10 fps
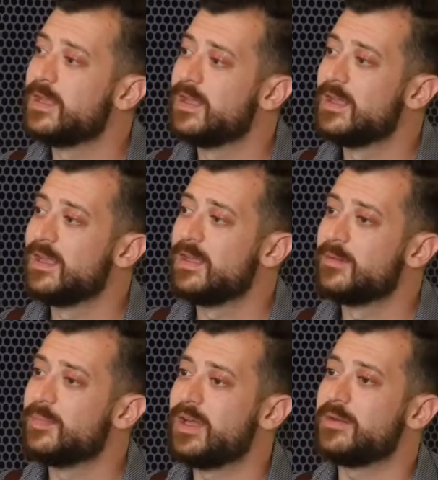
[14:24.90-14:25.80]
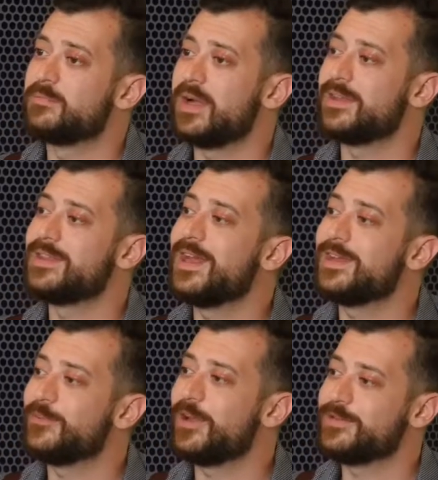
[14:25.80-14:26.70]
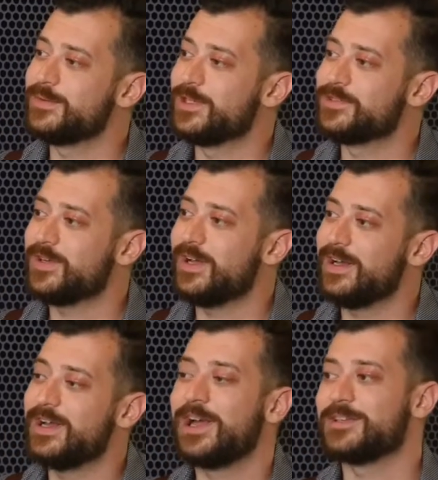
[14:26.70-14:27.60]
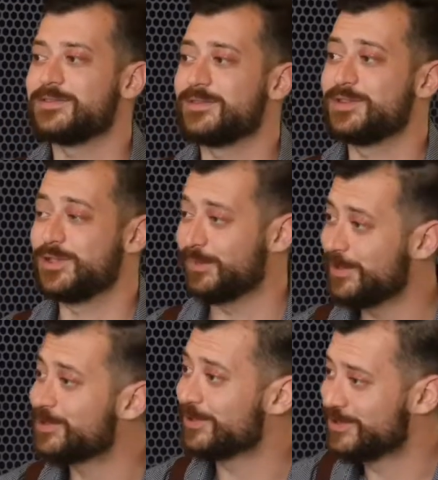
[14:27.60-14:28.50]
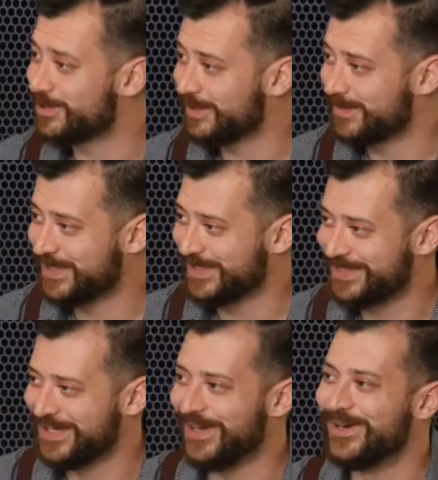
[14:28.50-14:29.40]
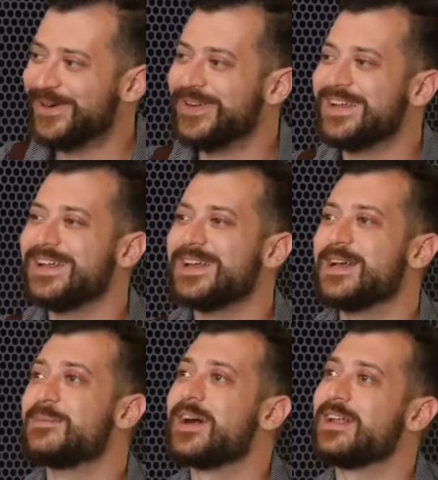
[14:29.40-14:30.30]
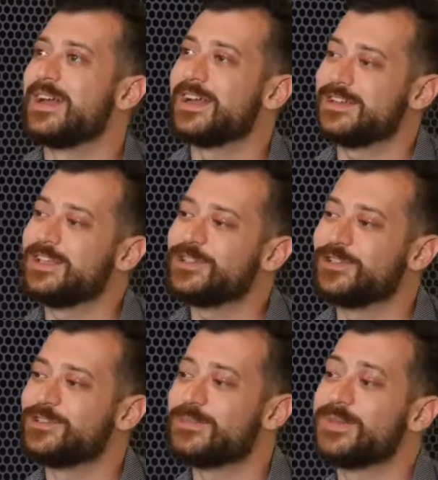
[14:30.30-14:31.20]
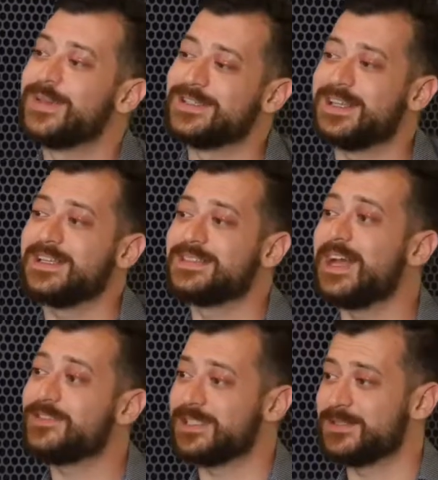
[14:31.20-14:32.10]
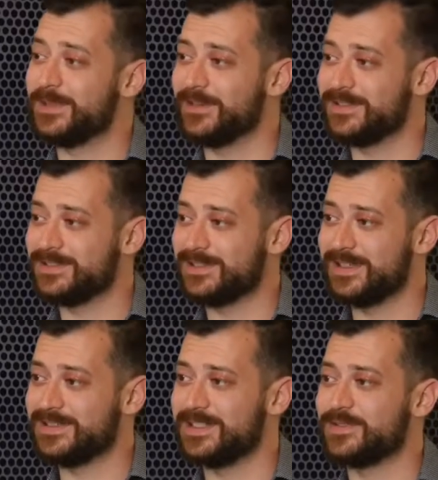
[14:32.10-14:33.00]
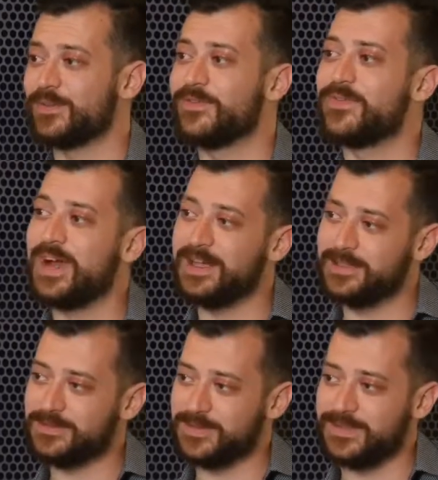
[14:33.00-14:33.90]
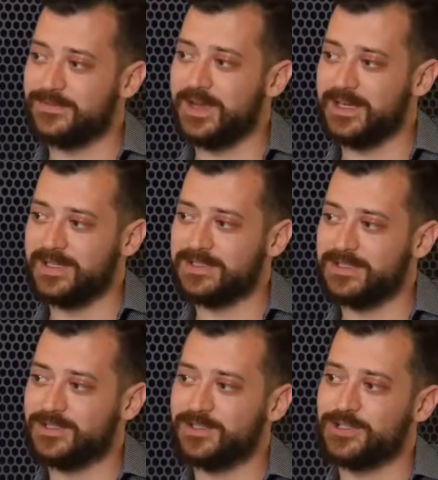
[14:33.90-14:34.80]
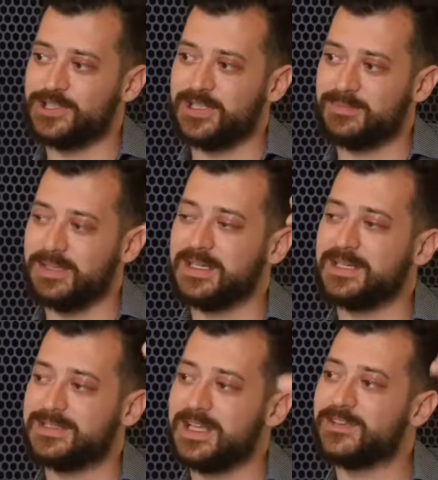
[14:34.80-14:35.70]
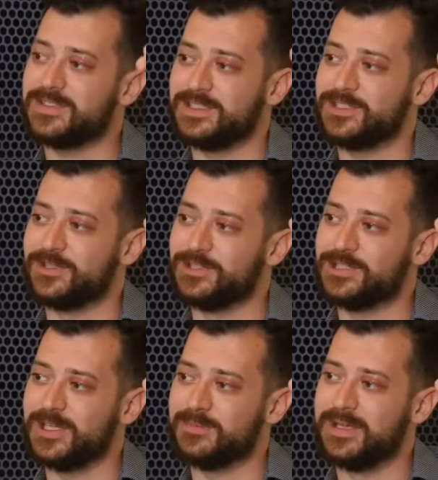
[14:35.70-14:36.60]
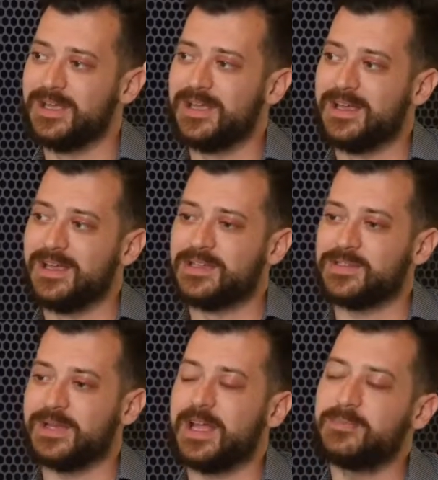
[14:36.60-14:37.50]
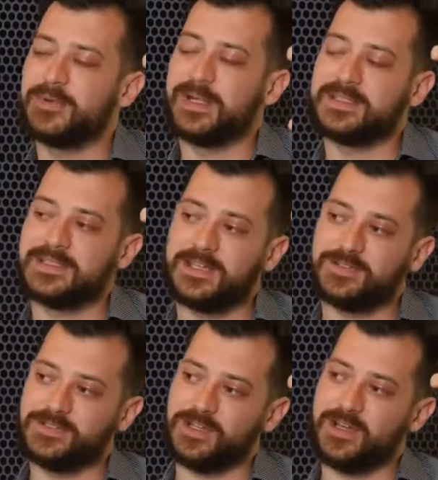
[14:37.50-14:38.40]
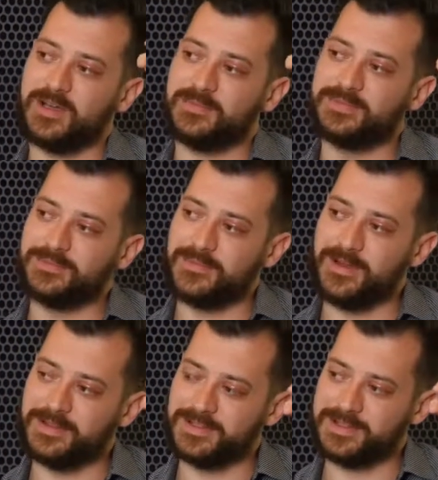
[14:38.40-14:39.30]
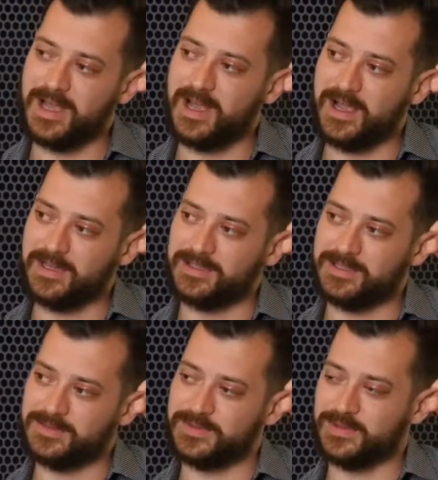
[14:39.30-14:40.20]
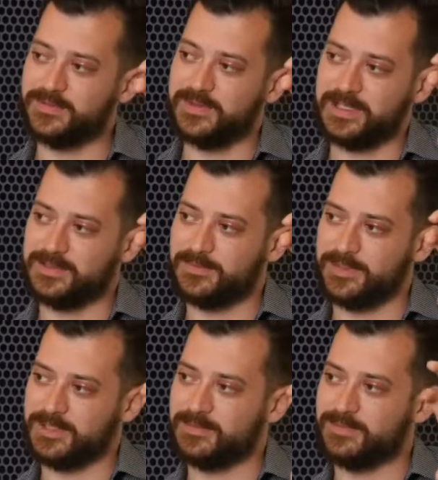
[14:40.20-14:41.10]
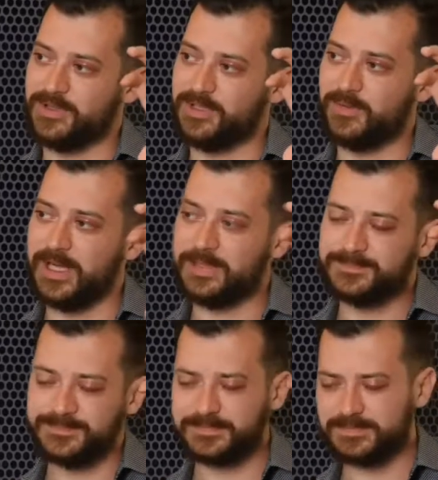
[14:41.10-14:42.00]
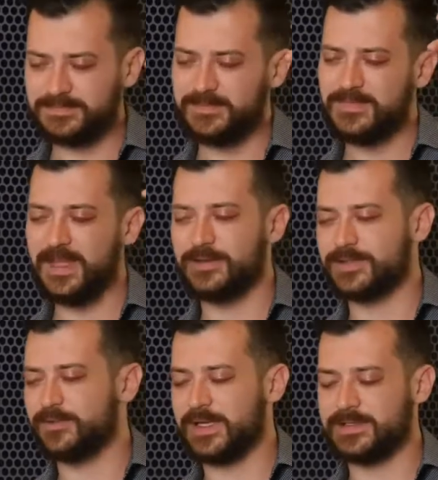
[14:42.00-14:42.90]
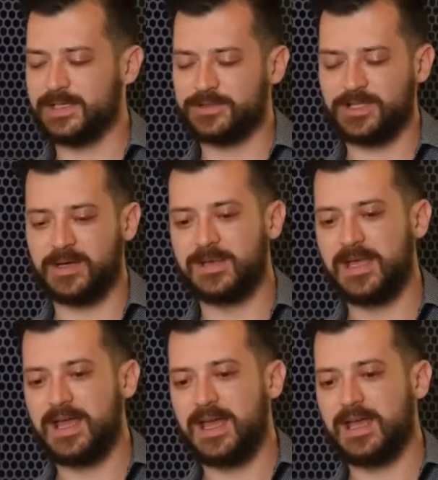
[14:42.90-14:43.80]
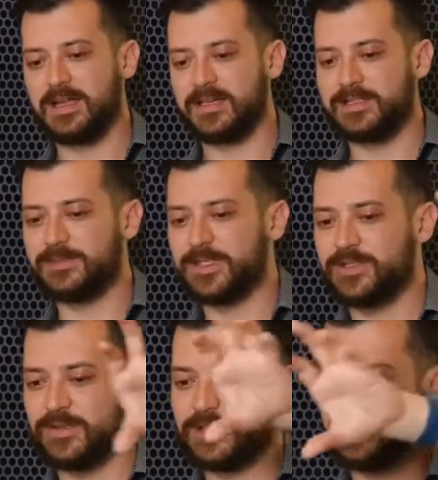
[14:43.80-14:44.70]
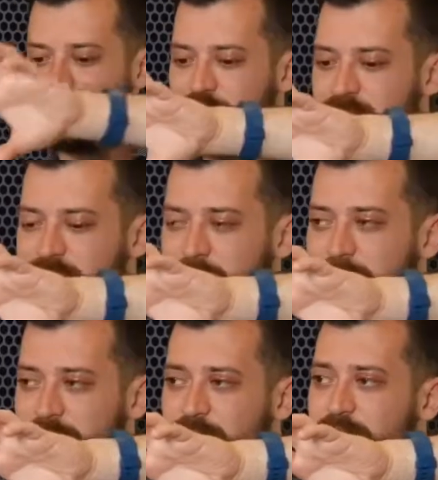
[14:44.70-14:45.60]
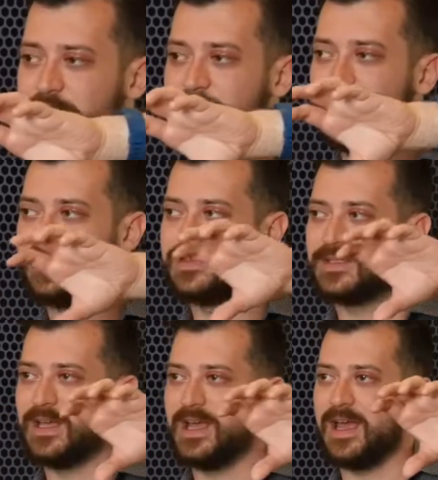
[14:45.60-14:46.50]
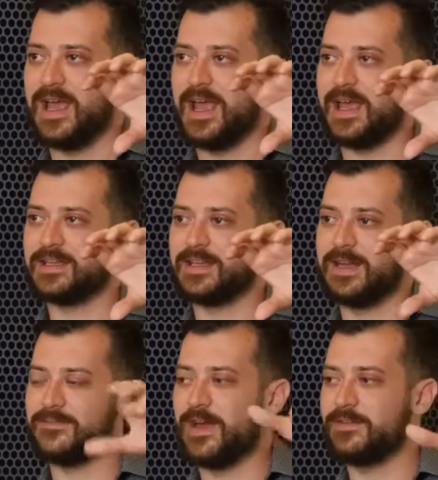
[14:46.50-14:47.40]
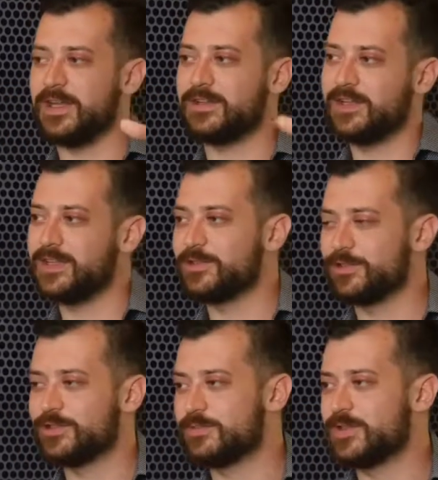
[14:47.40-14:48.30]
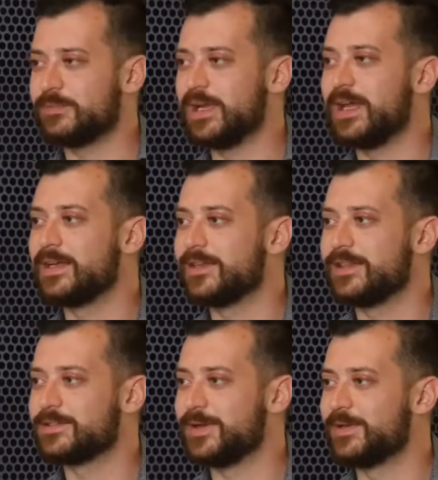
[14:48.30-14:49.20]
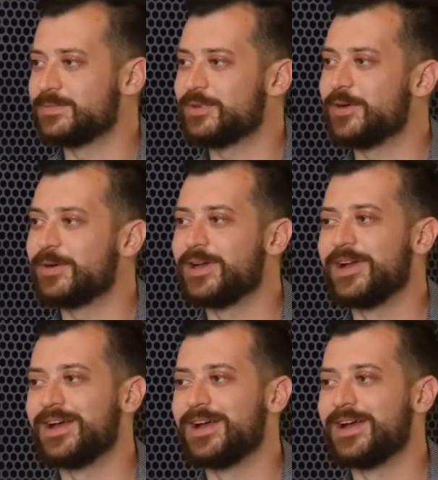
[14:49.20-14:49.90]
Mm-hmm. But by then, while I was in my stride, I got two internships. So, mm. but I got the internships because I had the sales experience. Because gotcha. these were fine. This was a finance internship mm-hmm. and then a sales internship. Yeah. So I kind of put my sales job on the side because it was so flexible. I could put it away. It was a direct sales job, and I did my two internships for about two, three months, and then I found out that internships don't pay anything, so I was broke.